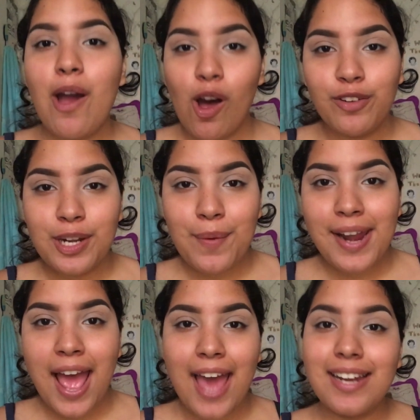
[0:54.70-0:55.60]
I already
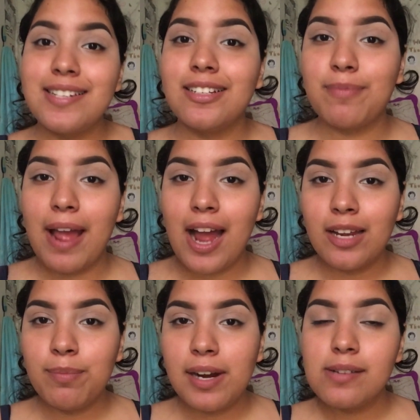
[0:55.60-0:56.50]
went ahead and did my
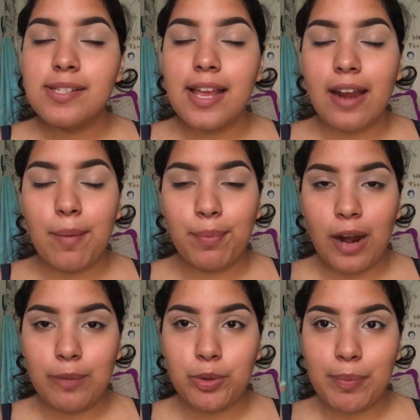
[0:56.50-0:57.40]
eyebrows and I
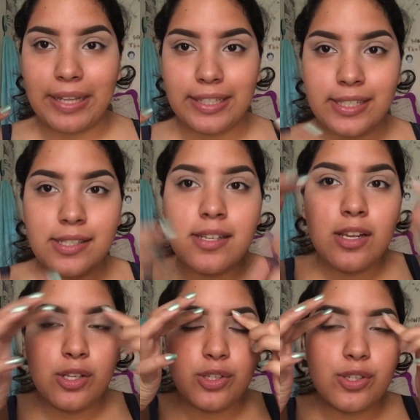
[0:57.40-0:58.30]
primed my lids,
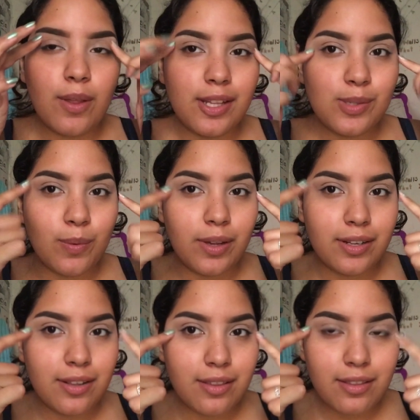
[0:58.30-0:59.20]
so that's what
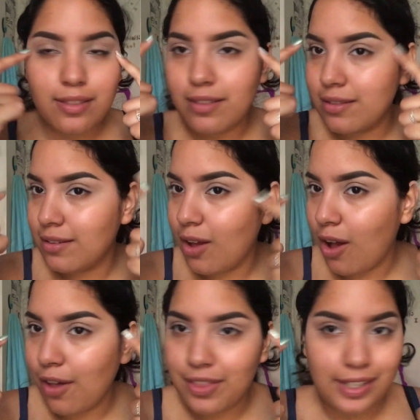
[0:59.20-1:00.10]

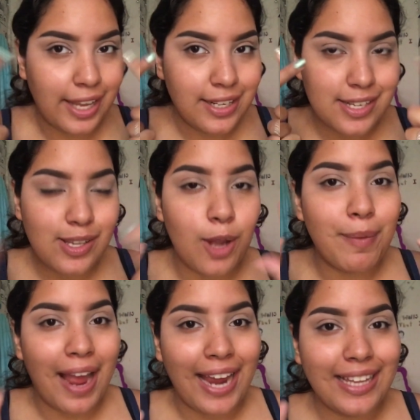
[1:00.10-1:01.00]
all the lightness on
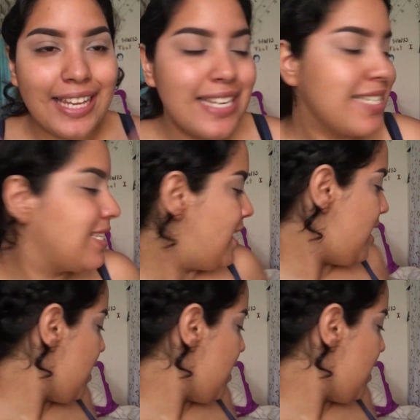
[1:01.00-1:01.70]
my eyelid is.